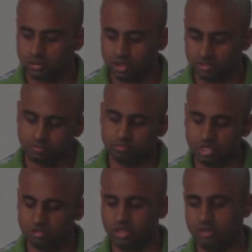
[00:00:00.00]
doesn't
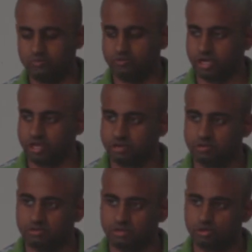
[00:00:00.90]
mean that we can
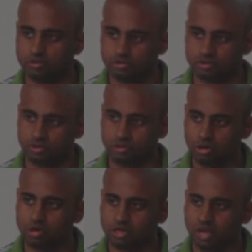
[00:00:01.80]
use
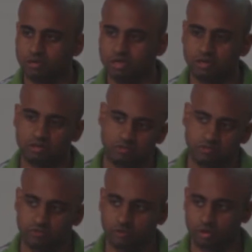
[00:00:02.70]
longer cavities
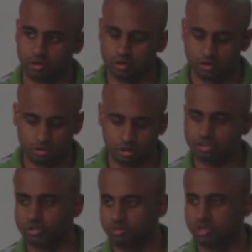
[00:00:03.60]
for
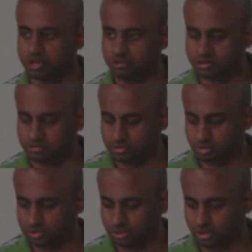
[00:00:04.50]
launching missiles at
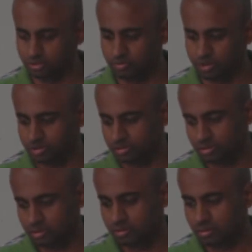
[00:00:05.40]
supersonic speed,
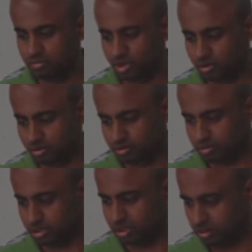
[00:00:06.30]
because
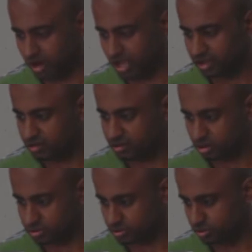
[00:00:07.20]
the drag
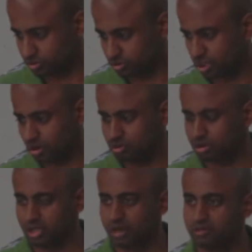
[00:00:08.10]
caused due to the longer
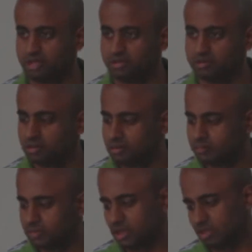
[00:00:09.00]
cavities
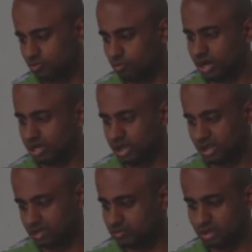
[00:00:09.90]
is quite
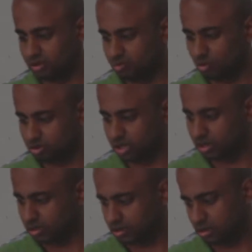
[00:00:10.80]
high. It's more
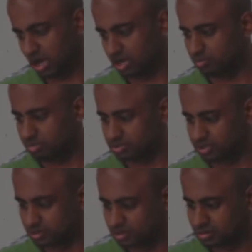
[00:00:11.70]
than
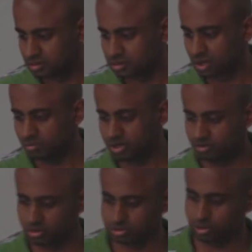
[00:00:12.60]
100% compared to
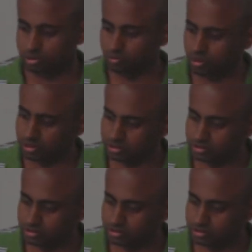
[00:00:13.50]
the shorter ones.